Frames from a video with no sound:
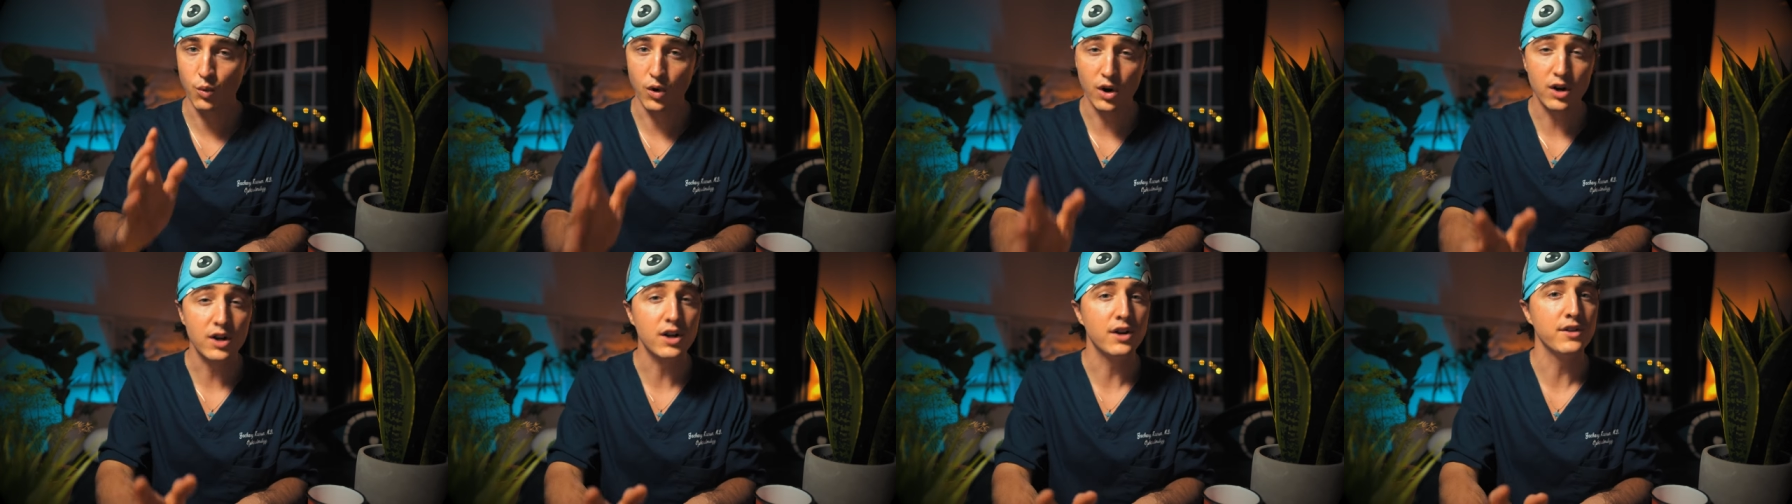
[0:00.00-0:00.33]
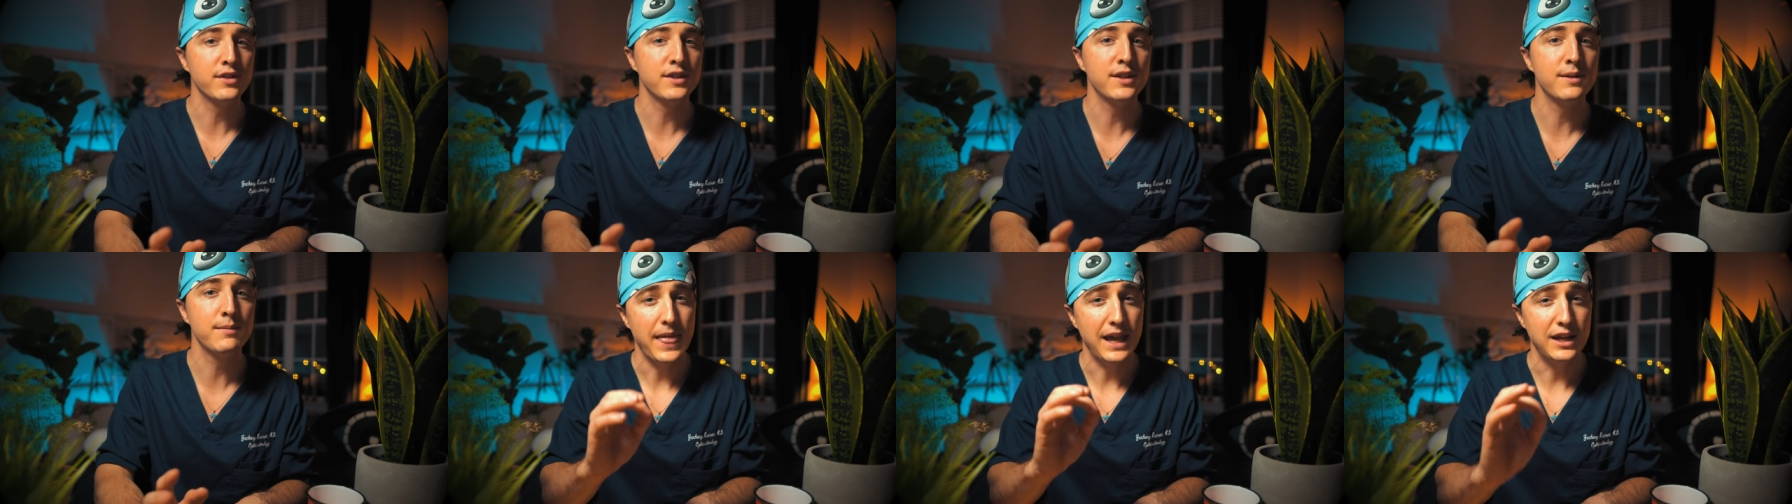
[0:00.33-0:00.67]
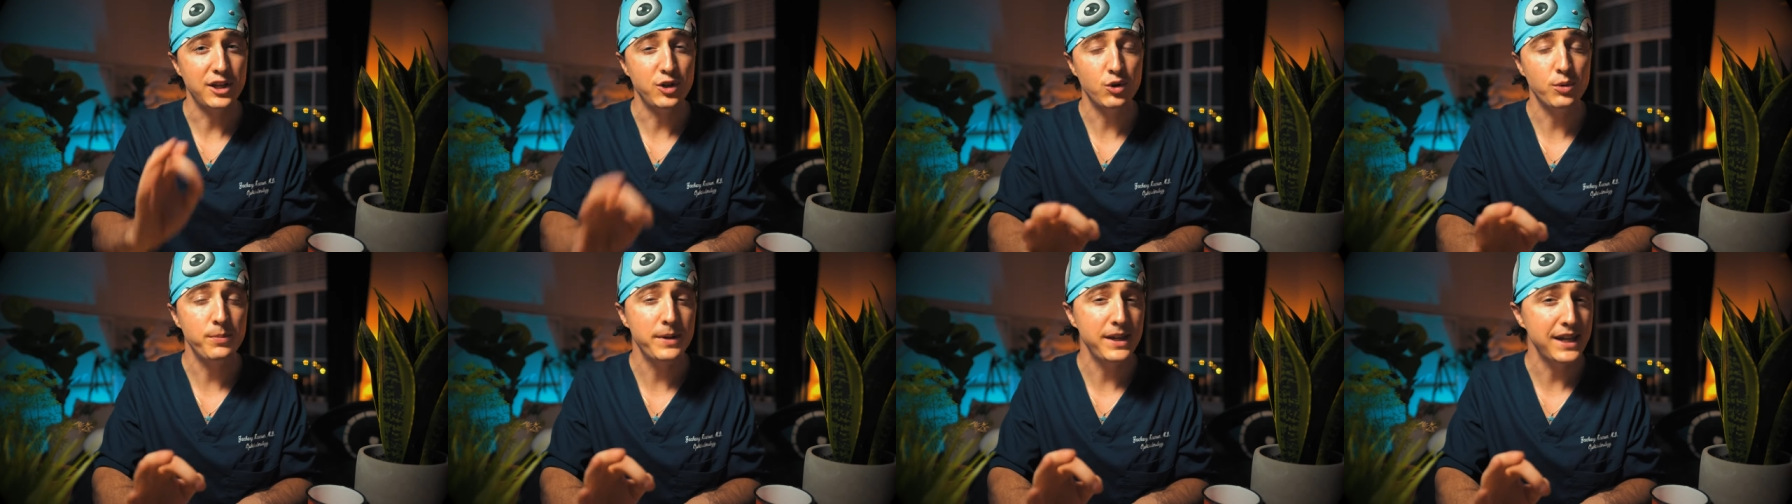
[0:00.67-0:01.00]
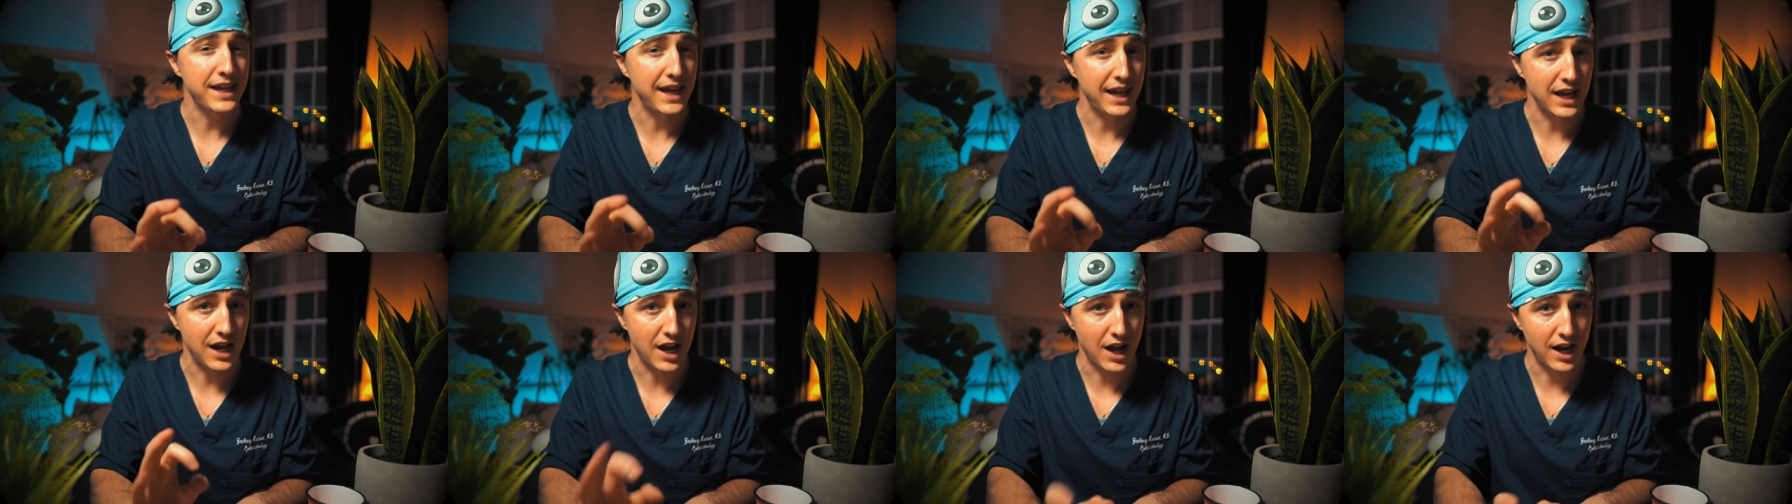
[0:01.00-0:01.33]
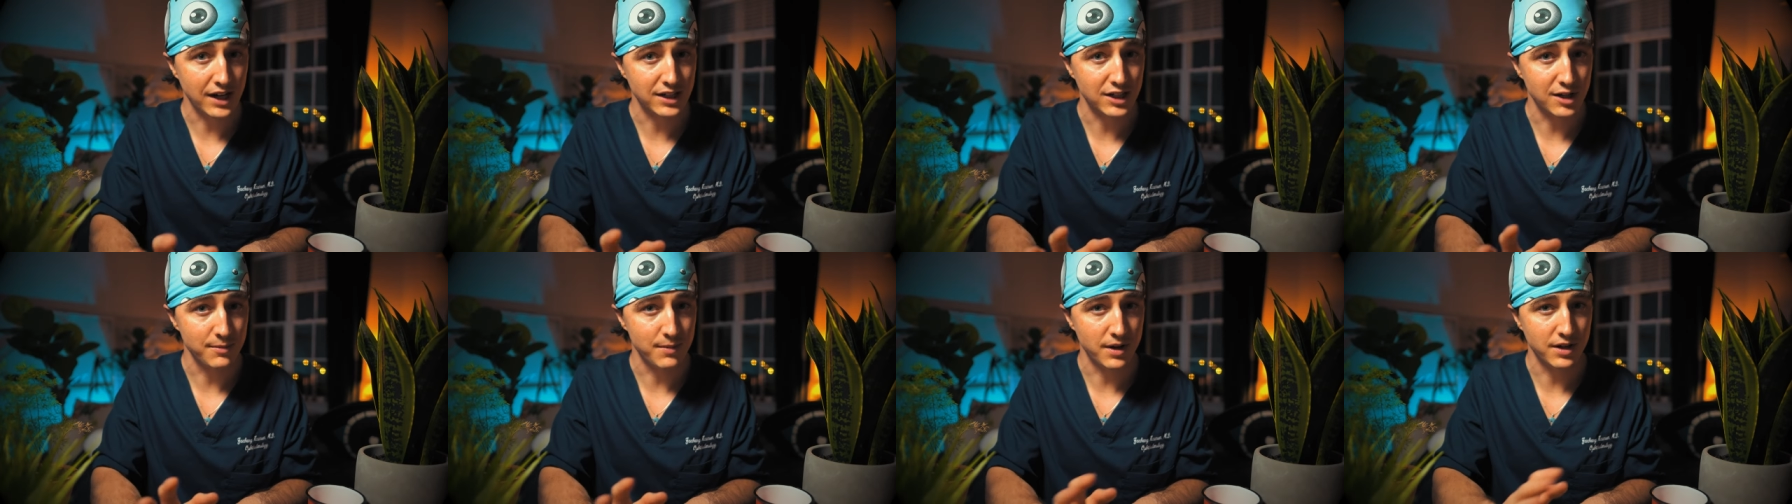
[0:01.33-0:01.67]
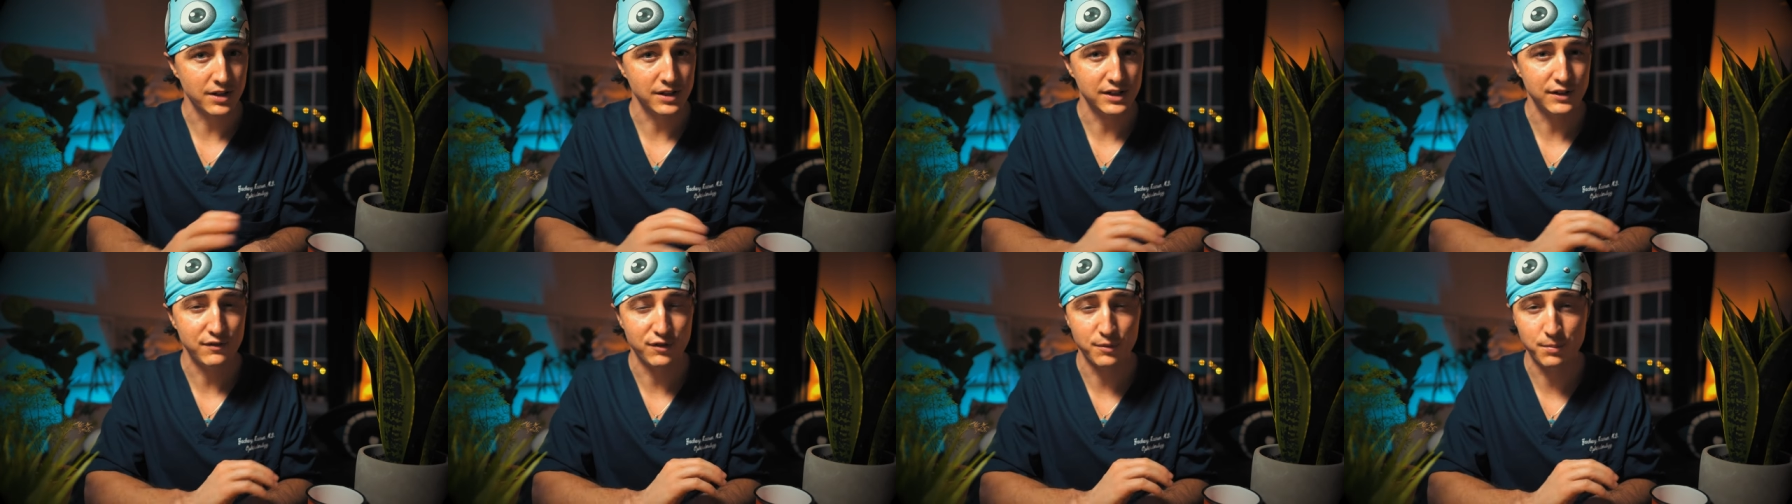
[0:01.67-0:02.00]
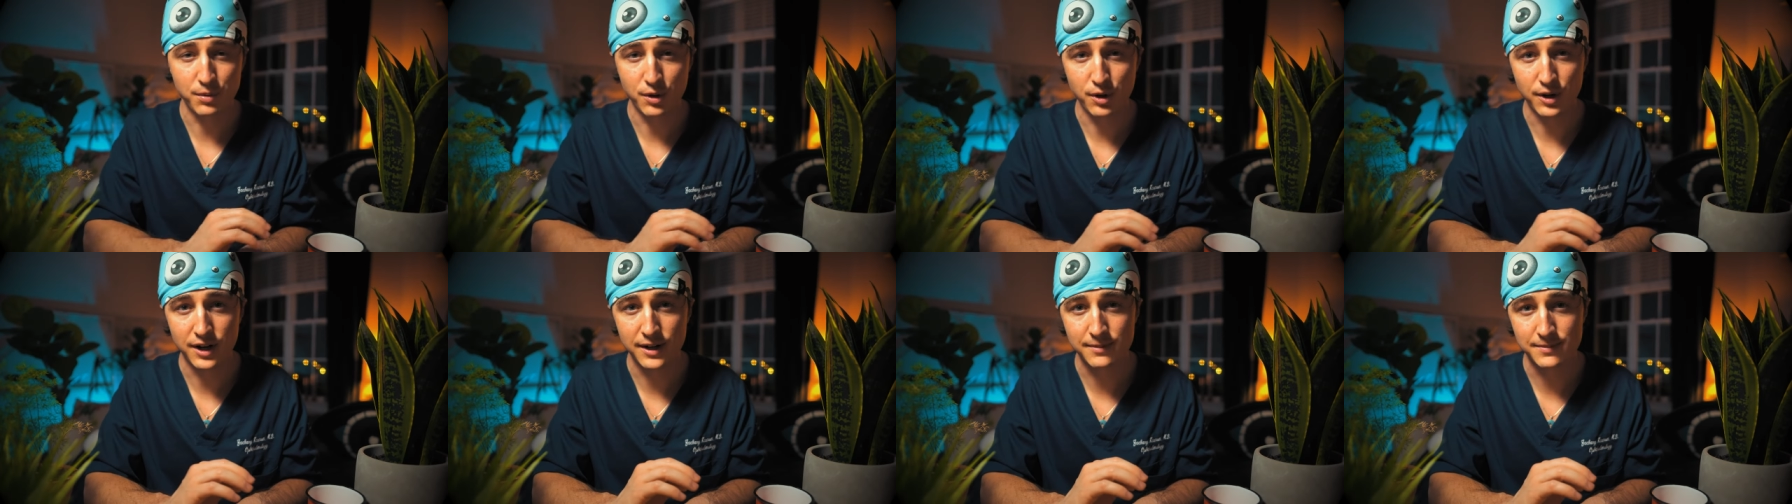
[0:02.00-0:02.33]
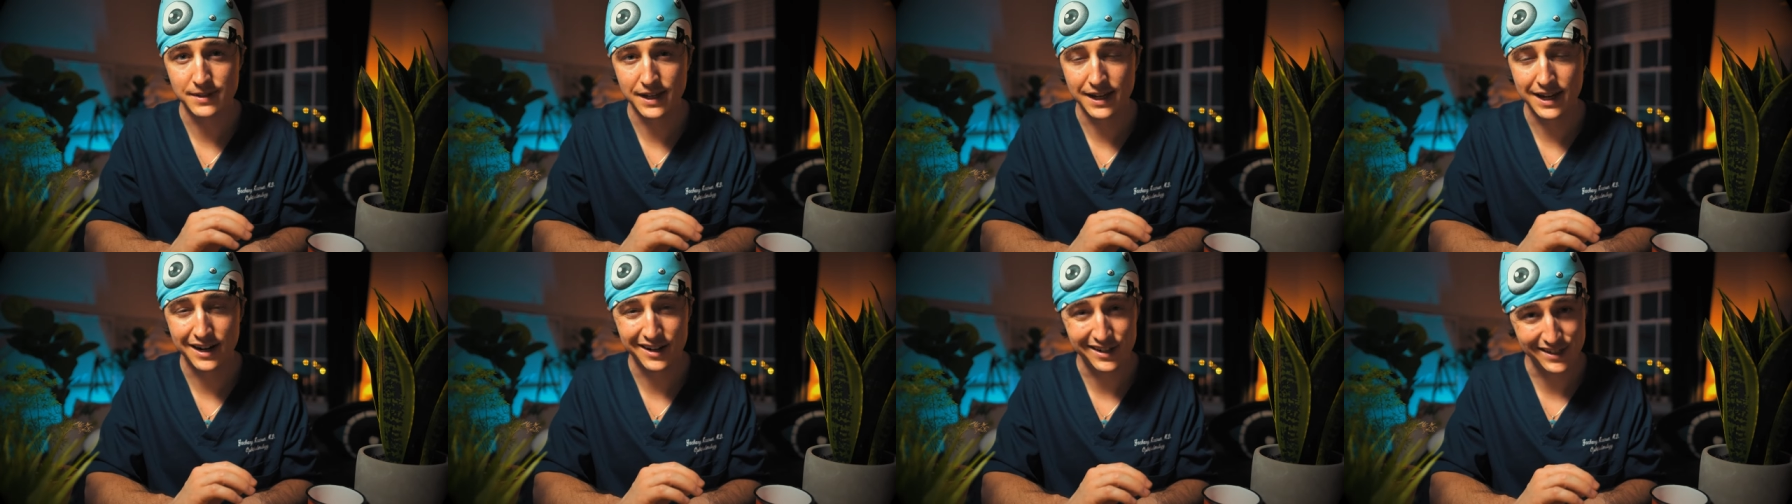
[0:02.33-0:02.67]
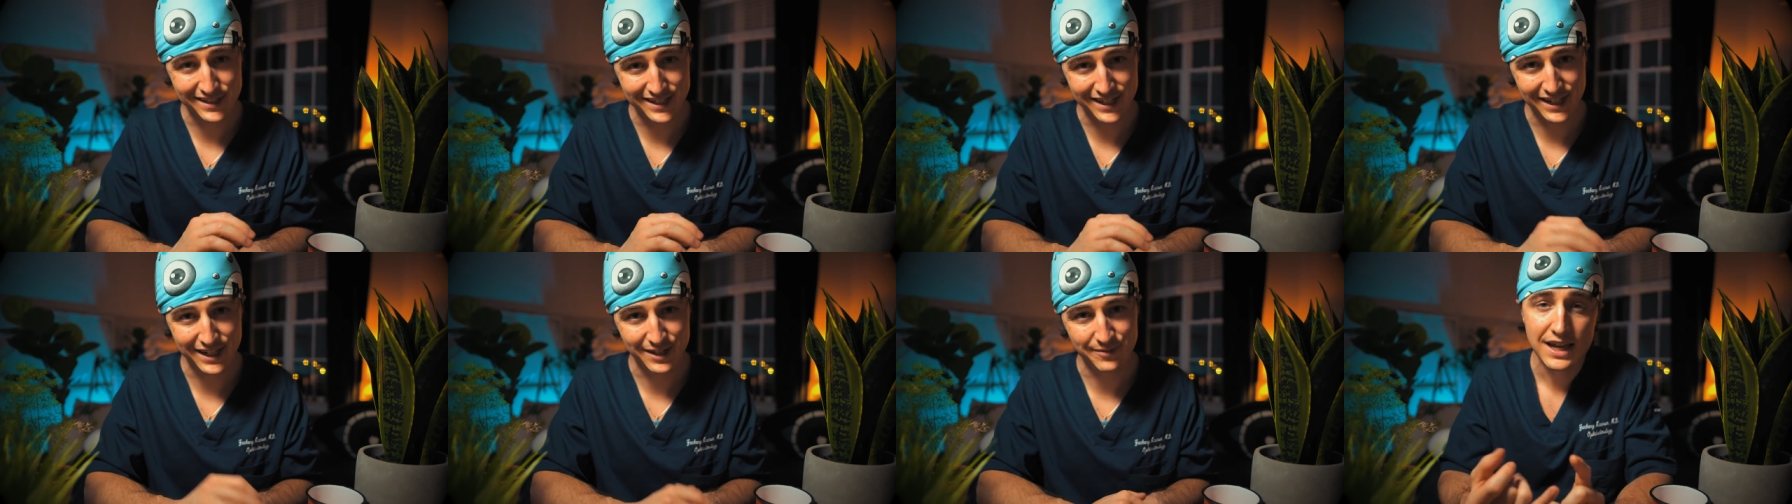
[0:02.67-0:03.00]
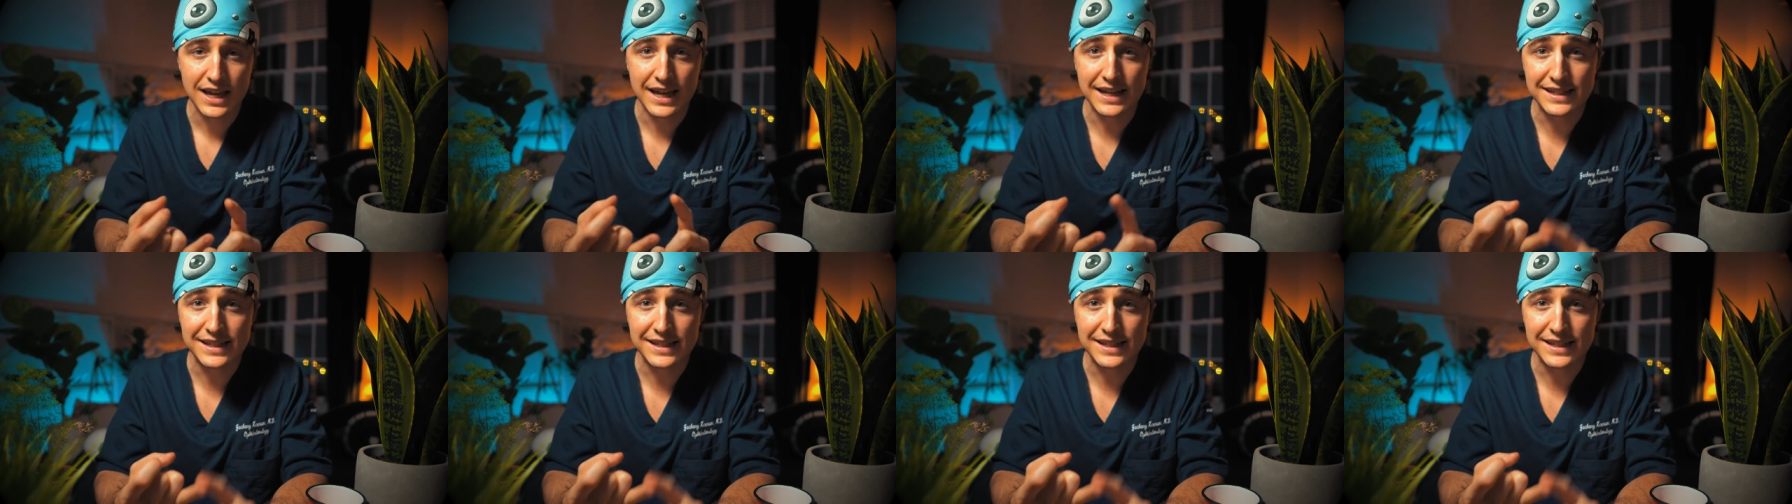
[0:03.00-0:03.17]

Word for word: work on them and you'll be a hot commodity for programs, I guarantee it.